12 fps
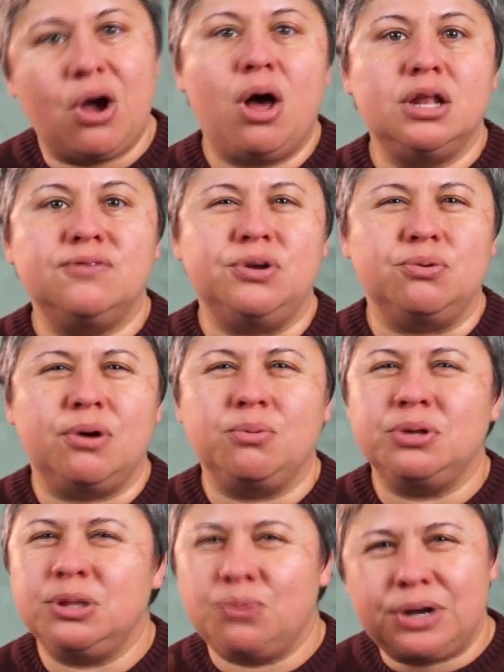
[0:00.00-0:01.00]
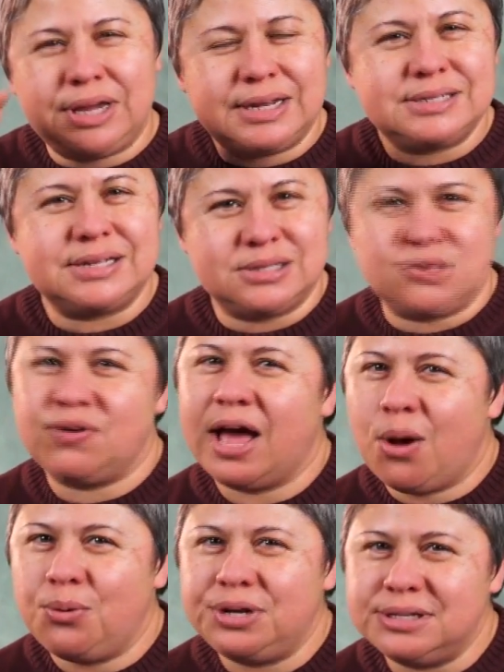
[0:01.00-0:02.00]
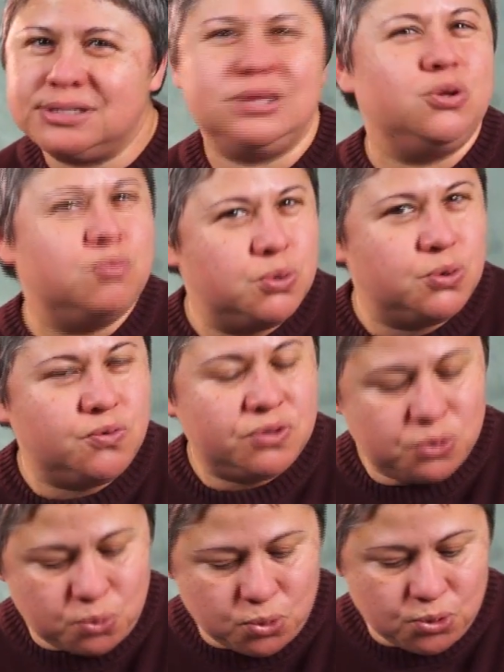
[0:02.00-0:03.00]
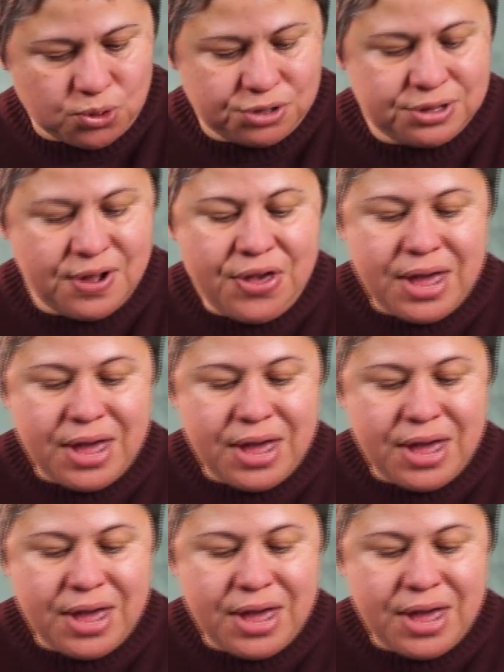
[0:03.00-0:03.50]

all of you. I really want to get a sense of how it is that you move in the world.